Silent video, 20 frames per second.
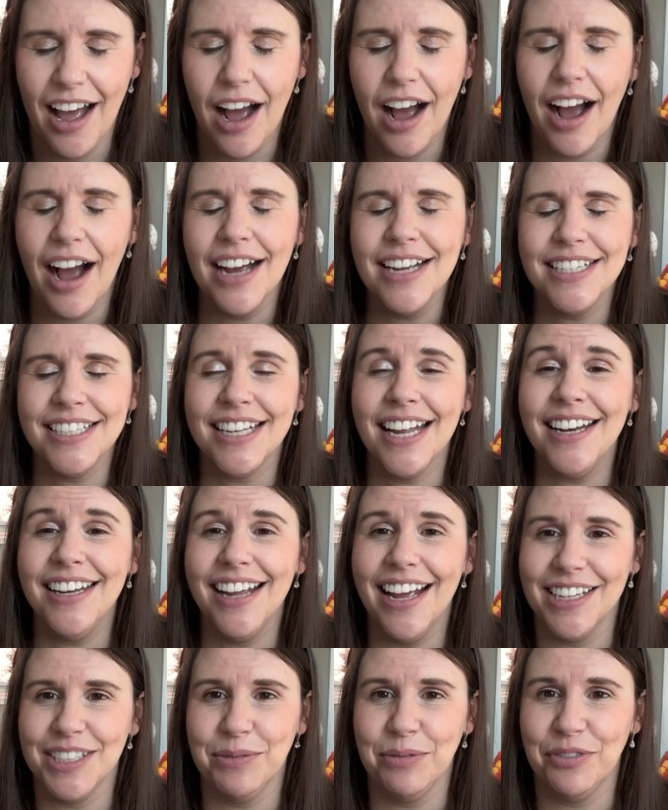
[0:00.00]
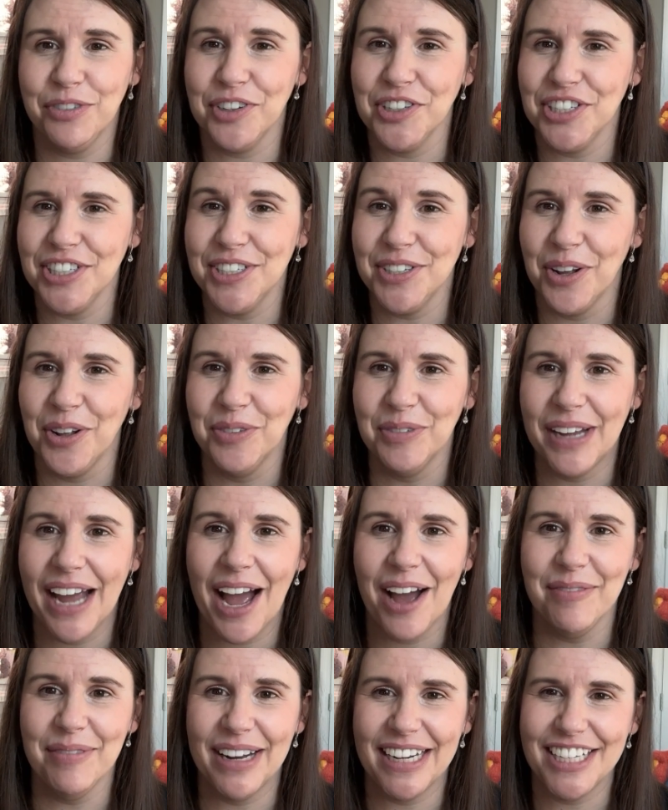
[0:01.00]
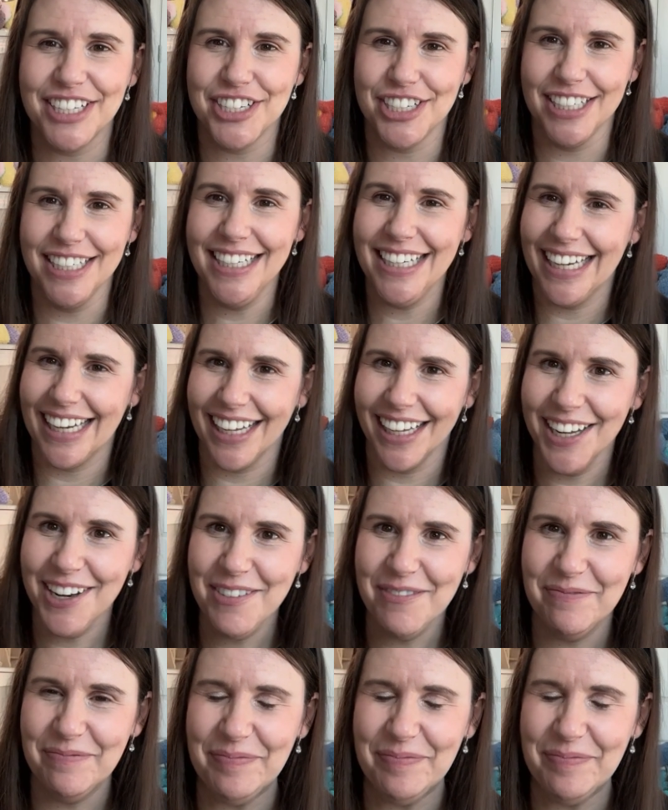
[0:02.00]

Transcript: I said yes before she told me how many she needed.